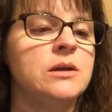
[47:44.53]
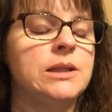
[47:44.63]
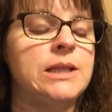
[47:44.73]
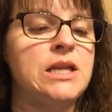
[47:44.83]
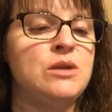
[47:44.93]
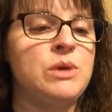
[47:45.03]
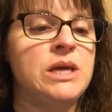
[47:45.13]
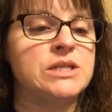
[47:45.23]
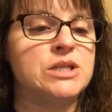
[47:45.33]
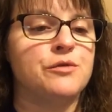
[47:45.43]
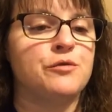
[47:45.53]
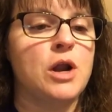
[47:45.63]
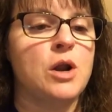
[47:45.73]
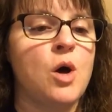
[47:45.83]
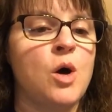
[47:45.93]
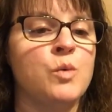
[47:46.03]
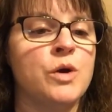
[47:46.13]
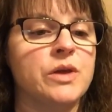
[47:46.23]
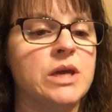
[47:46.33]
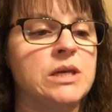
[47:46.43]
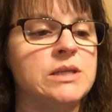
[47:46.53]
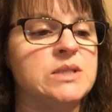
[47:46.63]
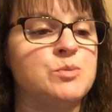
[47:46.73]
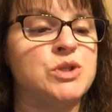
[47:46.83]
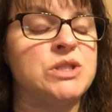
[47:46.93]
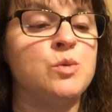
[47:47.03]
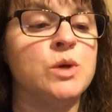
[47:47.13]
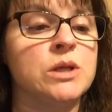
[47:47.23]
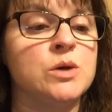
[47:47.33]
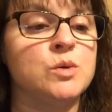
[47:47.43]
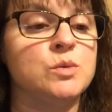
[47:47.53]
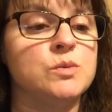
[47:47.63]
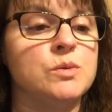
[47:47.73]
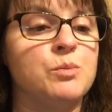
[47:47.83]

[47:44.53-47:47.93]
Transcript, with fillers: leading me into the front hall where the kids' Pussy Willow